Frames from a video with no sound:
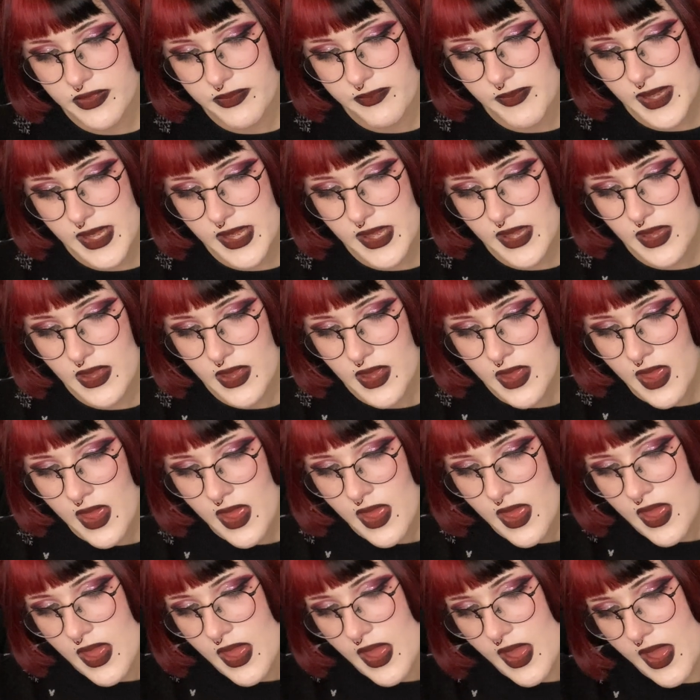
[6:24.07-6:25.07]
me,
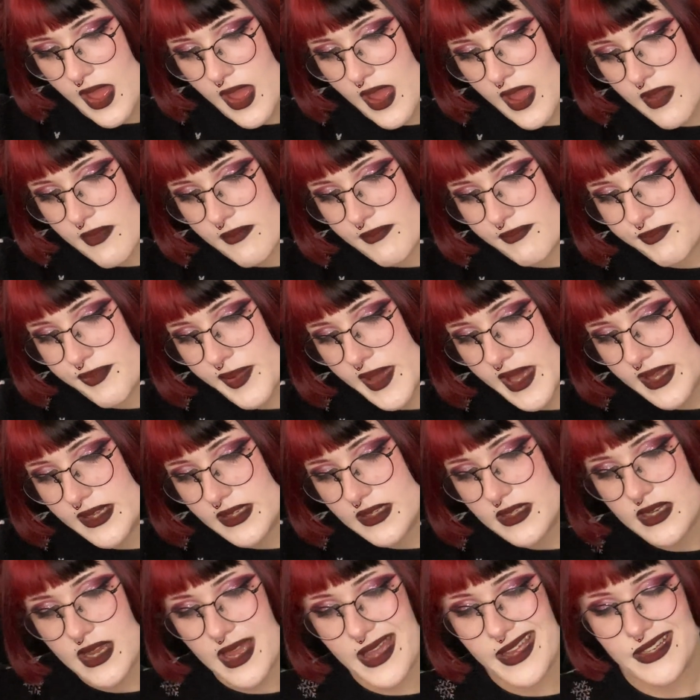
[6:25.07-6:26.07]

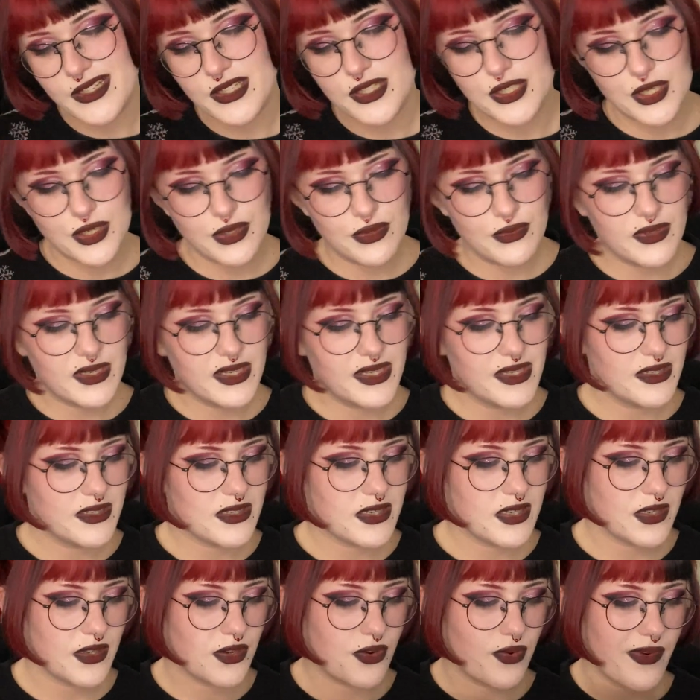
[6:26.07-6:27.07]
but I do need
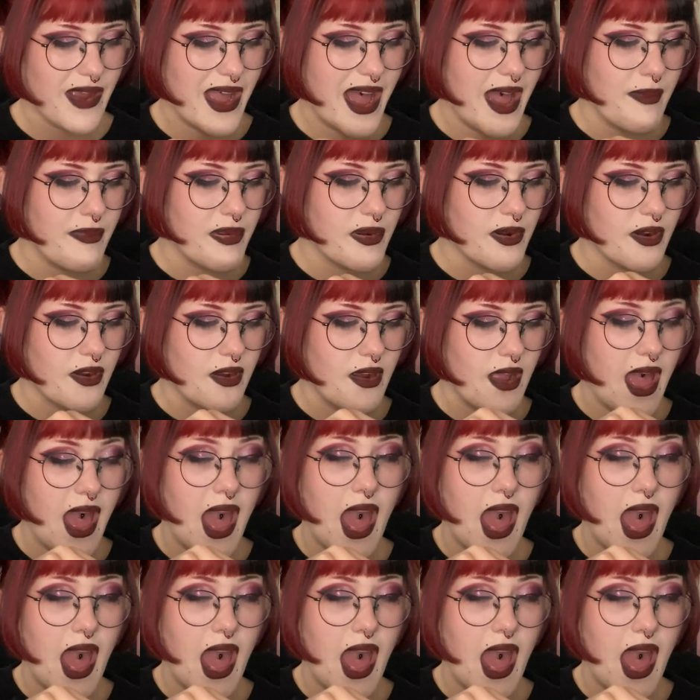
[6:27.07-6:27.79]
to grab her